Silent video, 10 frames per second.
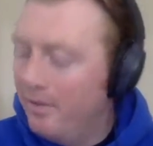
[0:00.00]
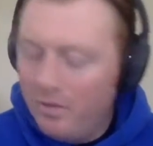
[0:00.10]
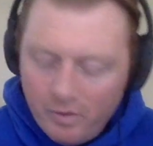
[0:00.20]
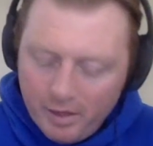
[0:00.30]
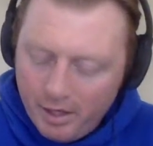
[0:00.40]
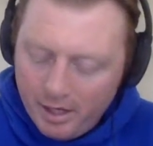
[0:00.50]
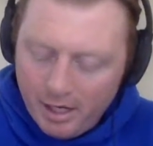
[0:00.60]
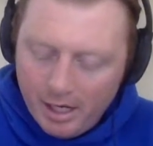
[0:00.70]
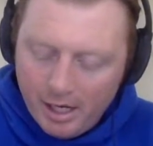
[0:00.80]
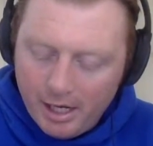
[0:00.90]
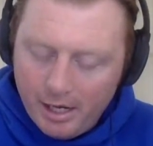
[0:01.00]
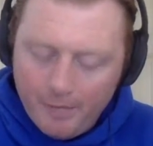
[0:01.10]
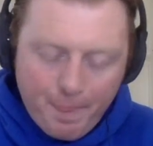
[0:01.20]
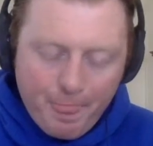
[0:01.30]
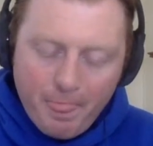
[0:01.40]

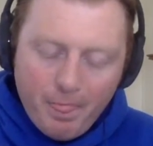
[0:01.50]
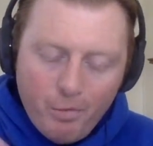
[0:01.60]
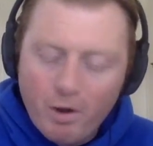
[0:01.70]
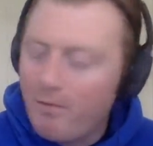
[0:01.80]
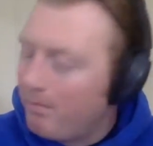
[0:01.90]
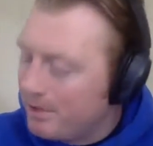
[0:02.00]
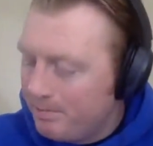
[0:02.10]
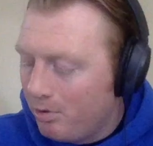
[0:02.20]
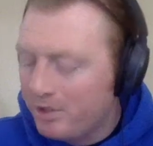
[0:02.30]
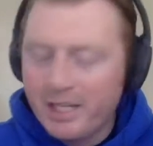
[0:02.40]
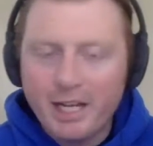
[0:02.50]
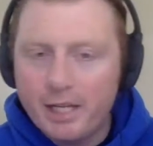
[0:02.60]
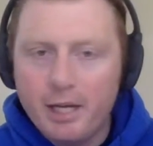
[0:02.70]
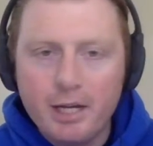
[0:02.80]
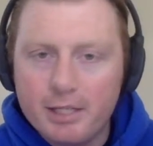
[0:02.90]
one of them just pulls out a
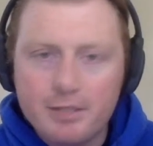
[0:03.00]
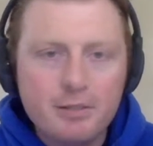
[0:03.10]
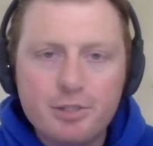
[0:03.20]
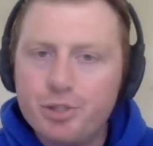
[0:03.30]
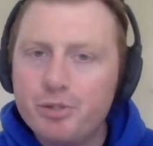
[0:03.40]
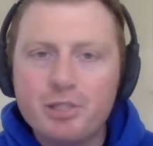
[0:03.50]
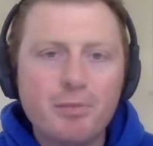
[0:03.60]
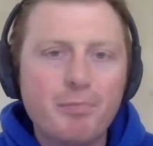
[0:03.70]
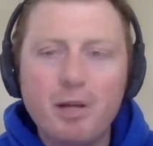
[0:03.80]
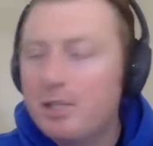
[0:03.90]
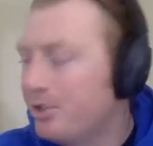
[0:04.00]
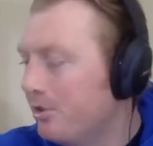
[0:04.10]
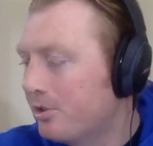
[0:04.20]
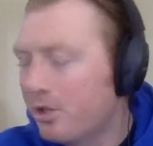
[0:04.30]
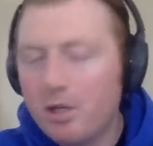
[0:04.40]
gun and shoots
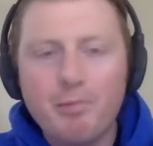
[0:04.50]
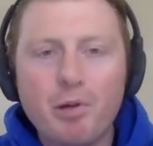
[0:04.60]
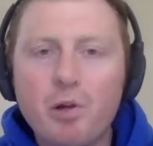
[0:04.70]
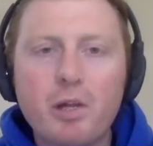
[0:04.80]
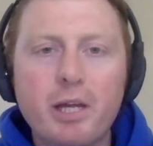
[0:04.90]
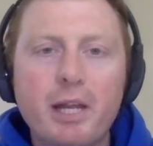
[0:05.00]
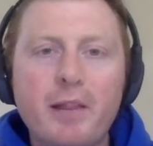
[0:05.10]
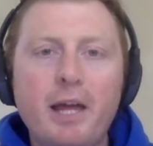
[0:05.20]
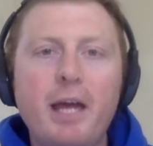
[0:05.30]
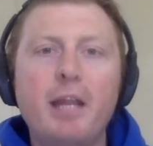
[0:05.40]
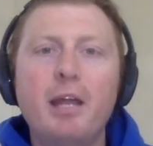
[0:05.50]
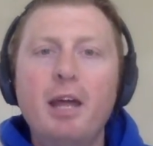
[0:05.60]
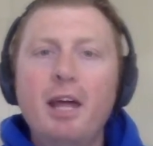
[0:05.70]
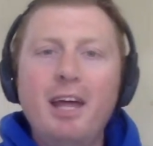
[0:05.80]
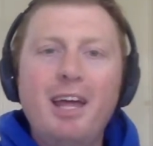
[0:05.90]
Coley McCulkin in the head,
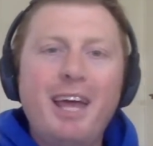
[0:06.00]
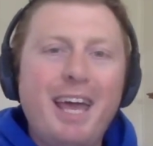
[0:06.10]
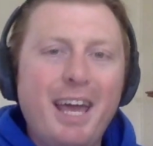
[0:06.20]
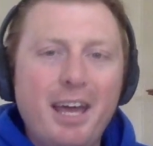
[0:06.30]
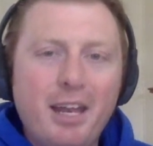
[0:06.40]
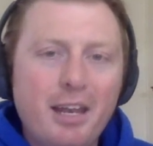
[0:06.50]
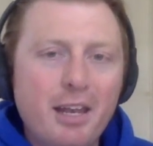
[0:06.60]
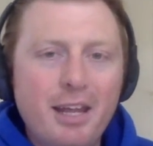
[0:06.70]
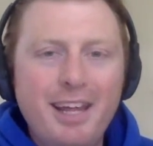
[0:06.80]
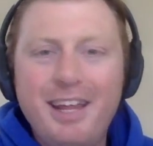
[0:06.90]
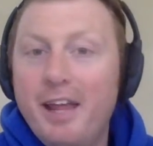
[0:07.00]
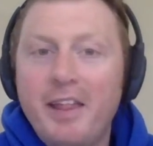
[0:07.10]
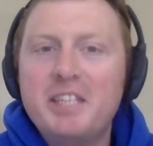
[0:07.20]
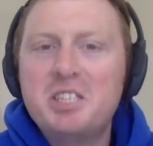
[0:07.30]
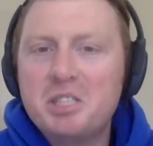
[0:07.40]
and
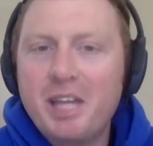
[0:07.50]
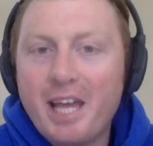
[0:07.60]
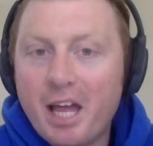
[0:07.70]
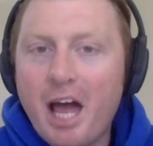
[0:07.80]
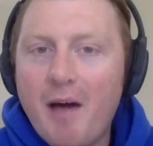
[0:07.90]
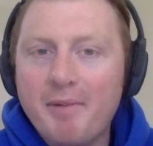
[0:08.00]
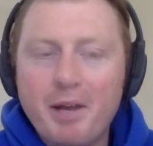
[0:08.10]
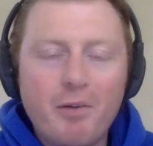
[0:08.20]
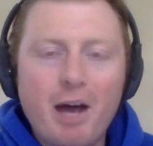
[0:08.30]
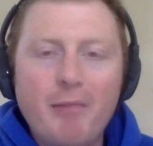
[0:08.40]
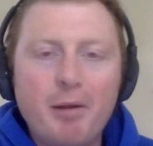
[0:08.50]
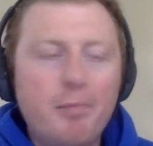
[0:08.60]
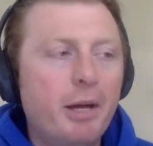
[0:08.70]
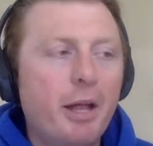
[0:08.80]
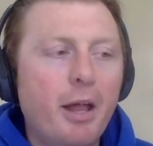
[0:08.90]
that's just like a competent robber.
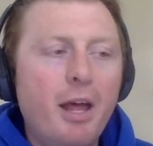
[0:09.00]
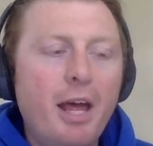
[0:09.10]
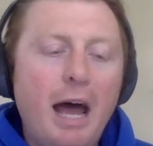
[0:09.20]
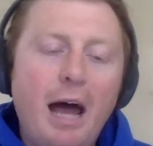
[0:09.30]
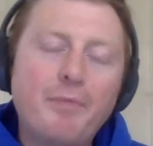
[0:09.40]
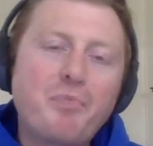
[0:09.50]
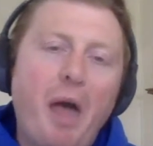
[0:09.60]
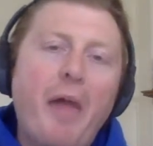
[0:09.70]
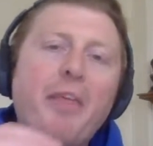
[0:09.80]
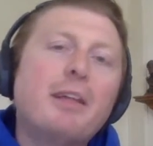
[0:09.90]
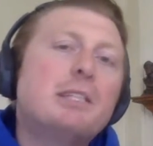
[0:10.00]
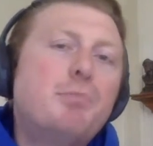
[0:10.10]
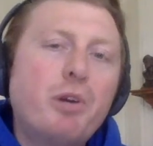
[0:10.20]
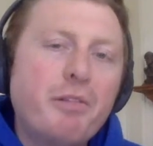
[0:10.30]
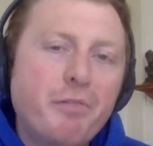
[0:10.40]
But I think that's
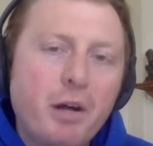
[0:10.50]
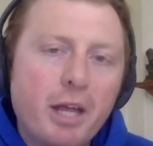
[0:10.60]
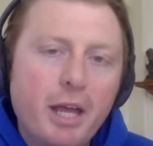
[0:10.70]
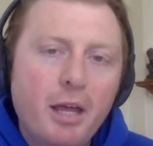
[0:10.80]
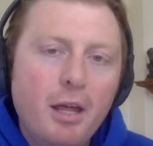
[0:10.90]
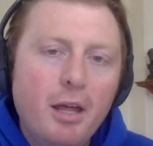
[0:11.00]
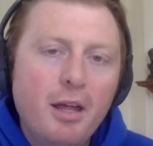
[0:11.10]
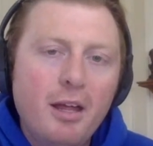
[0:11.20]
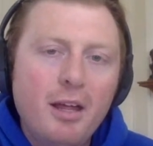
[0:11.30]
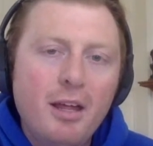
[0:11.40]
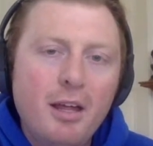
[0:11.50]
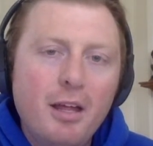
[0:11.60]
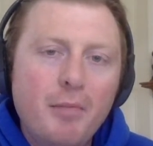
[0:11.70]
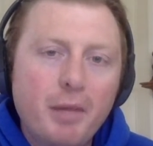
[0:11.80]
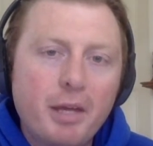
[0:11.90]
pretty funny
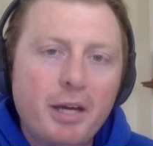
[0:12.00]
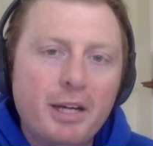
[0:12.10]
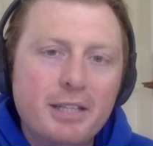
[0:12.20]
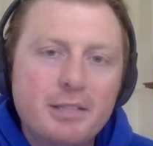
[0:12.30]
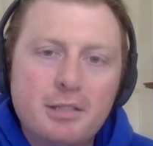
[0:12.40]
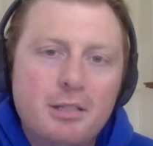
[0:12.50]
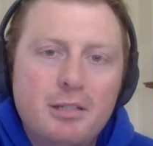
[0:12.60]
because